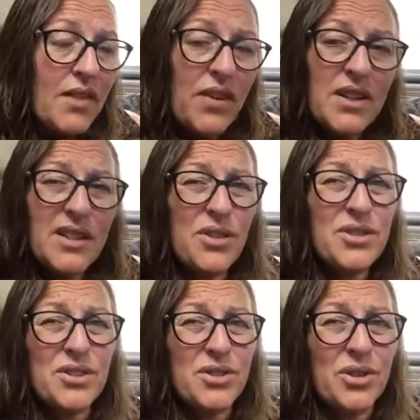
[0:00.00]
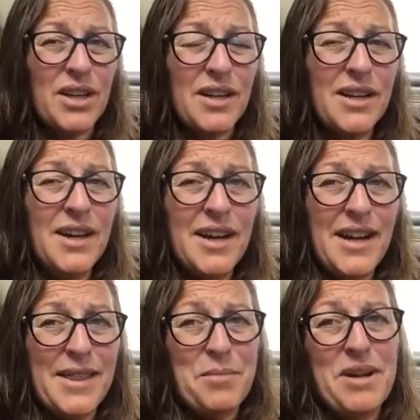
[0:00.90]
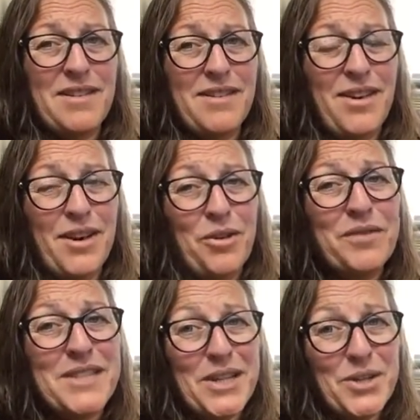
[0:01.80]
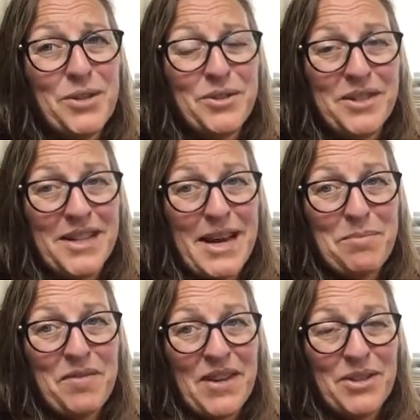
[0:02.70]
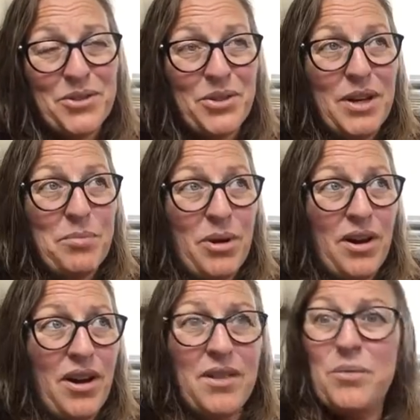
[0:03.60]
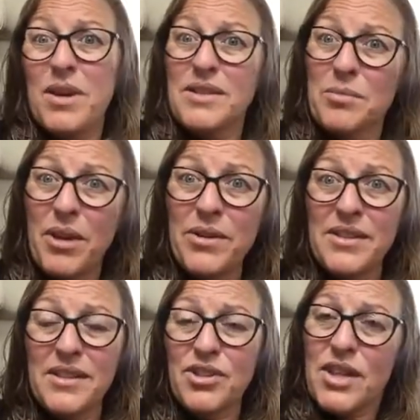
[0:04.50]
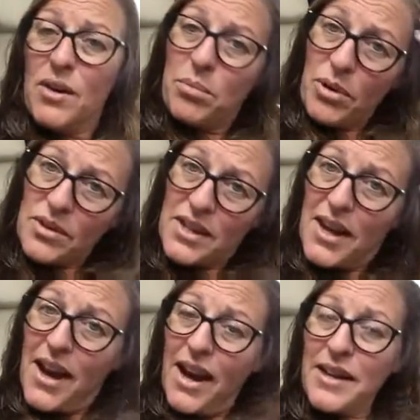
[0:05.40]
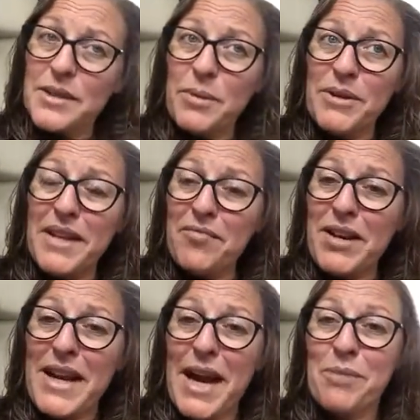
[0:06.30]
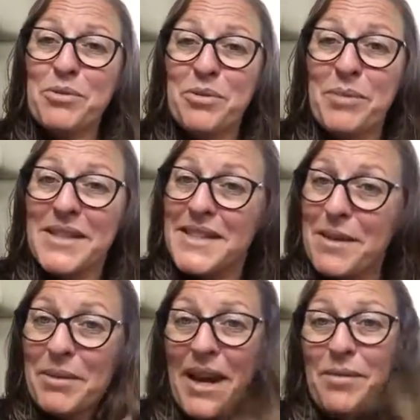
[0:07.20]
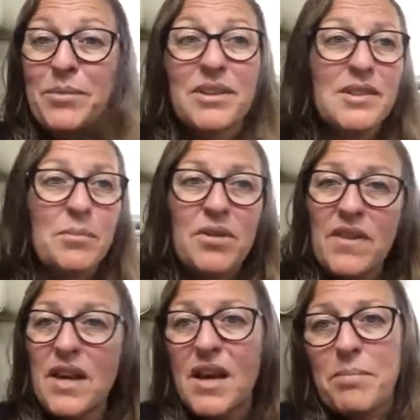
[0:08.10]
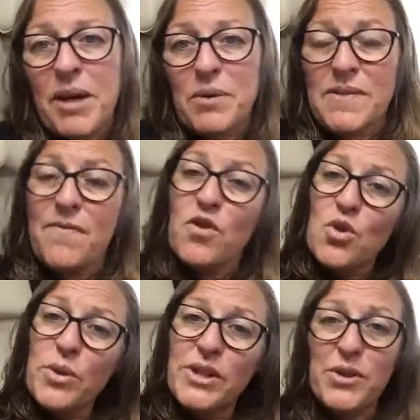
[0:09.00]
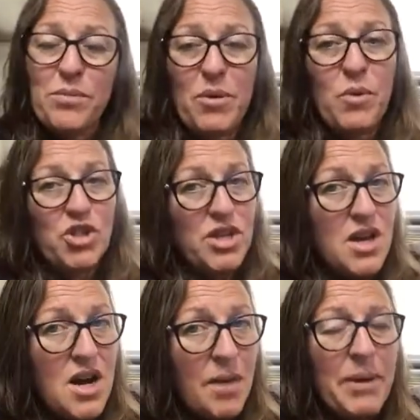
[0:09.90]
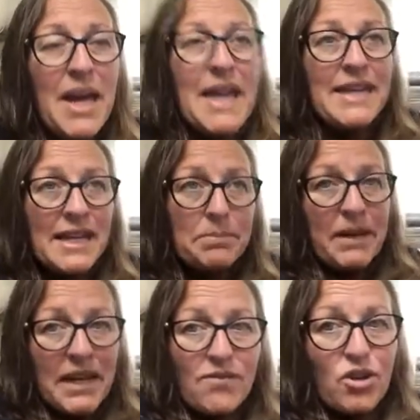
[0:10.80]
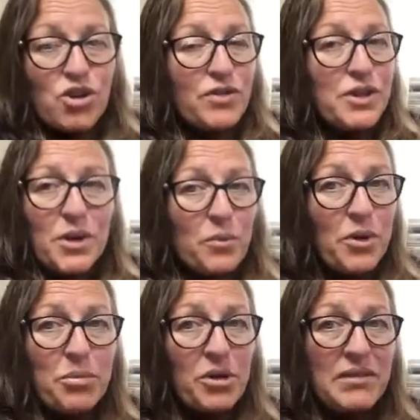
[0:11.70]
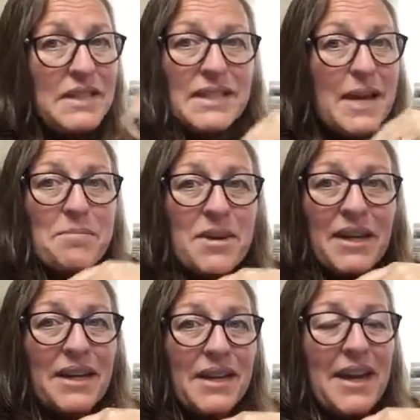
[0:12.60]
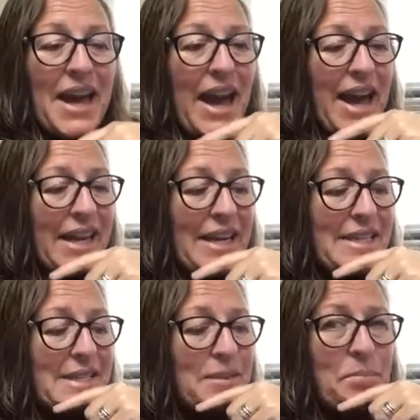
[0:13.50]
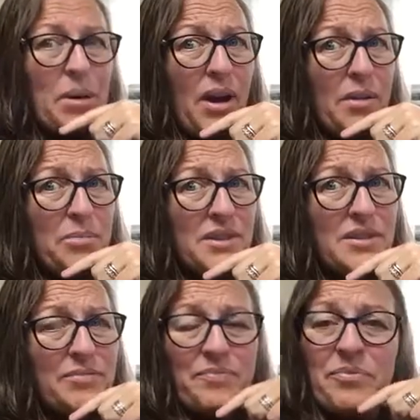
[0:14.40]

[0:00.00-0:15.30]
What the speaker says: if I go to the toilet in the middle of the night, obviously I use the camper van toilet, but otherwise I'm going to the shower blocks. And I suppose that really helps with my step count because I'm over there backwards and forwards doing my washing up. Yes, Pinky Washer, I don't want to put grease down my Aggie's pipes.